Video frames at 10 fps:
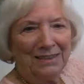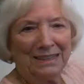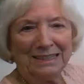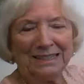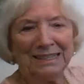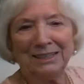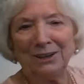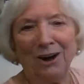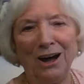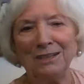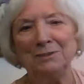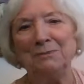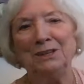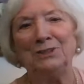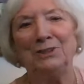This didn't cost
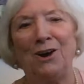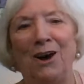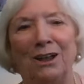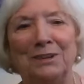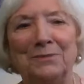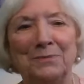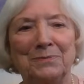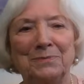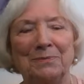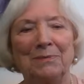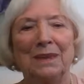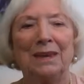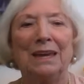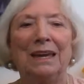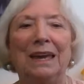much at all.
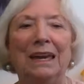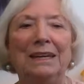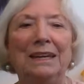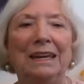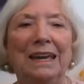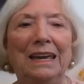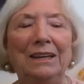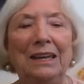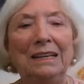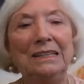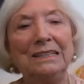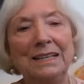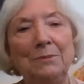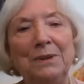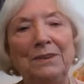And it is
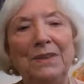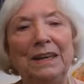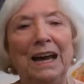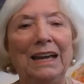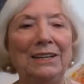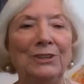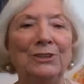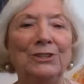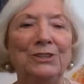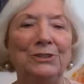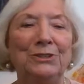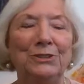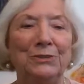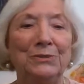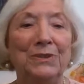something that I learned to
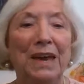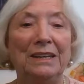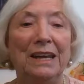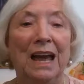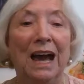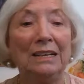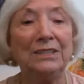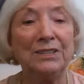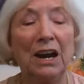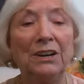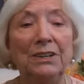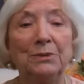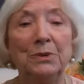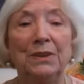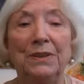do that I
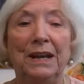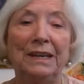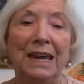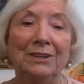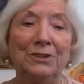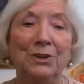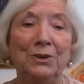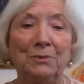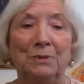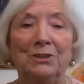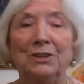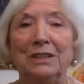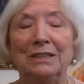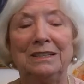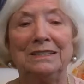started with, and I can't show you the picture
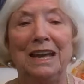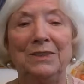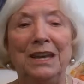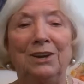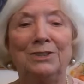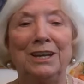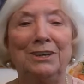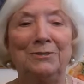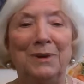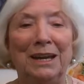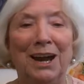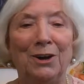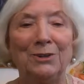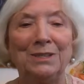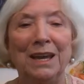because it's on the outside of my
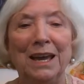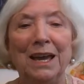house.